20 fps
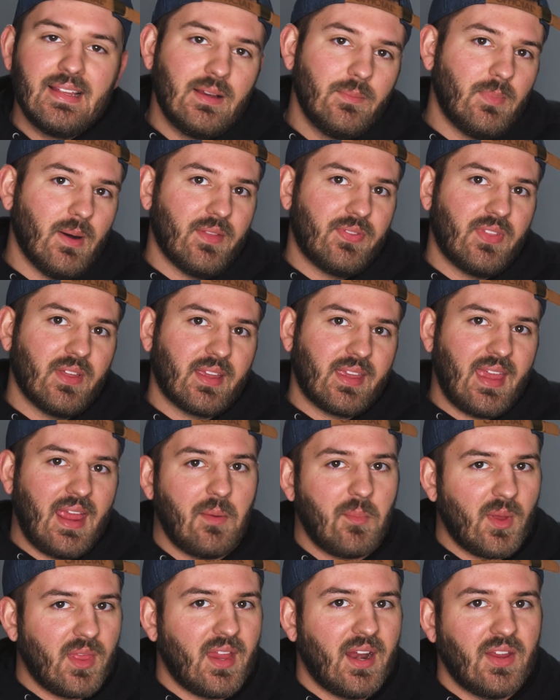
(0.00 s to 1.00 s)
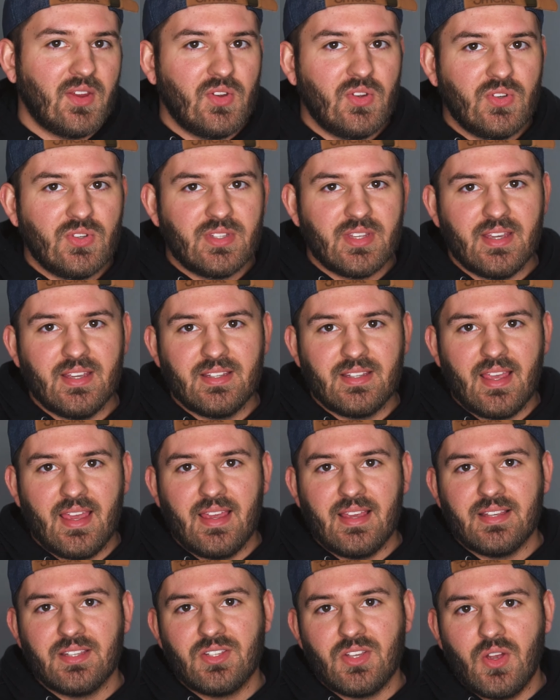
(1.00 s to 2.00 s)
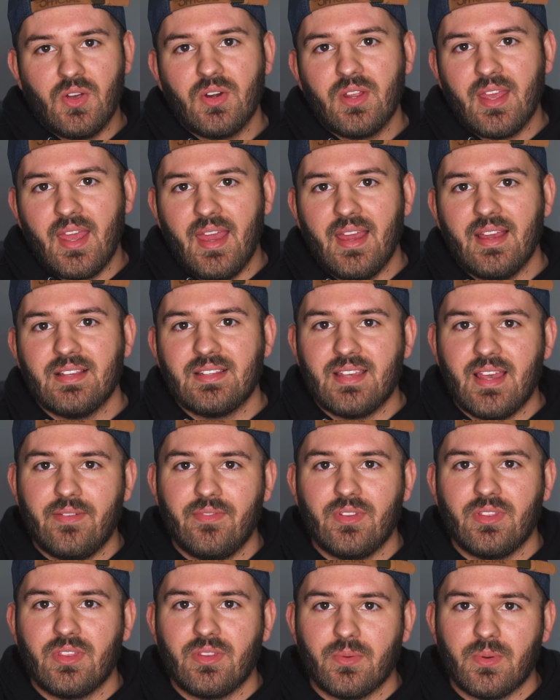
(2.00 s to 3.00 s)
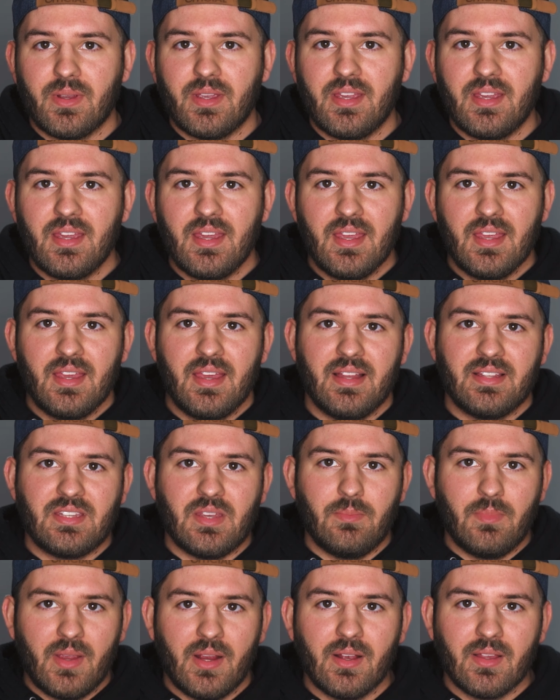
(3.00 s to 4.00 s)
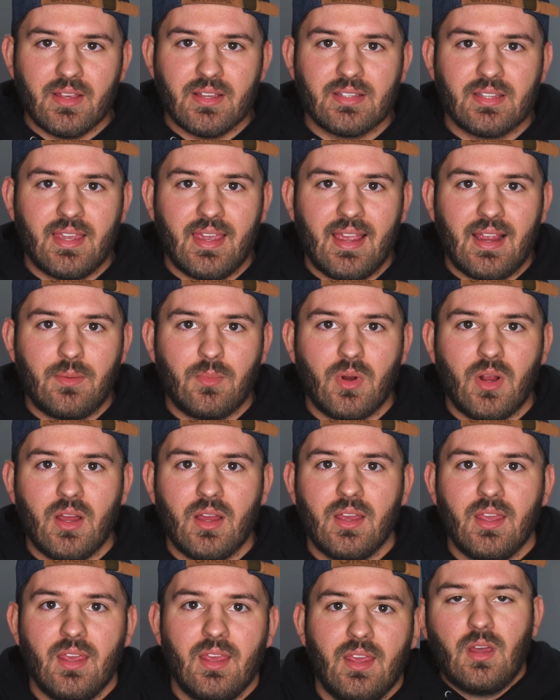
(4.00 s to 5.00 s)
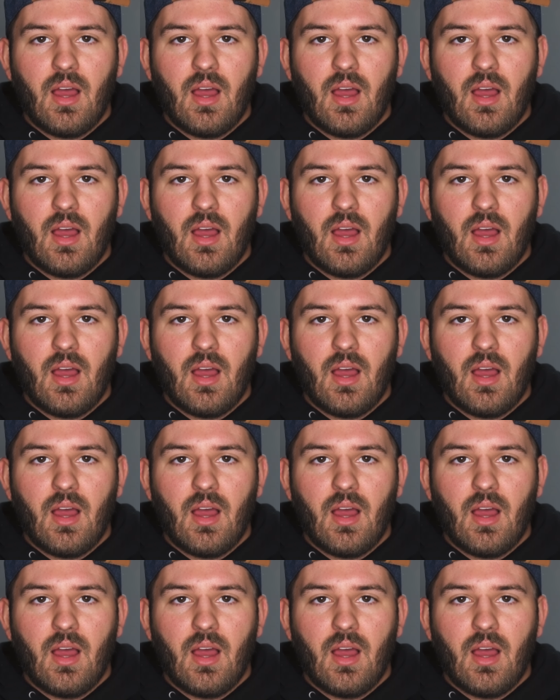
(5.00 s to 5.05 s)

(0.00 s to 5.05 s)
but the camera that I use is a Sony a7 III. It's a mirrorless camera.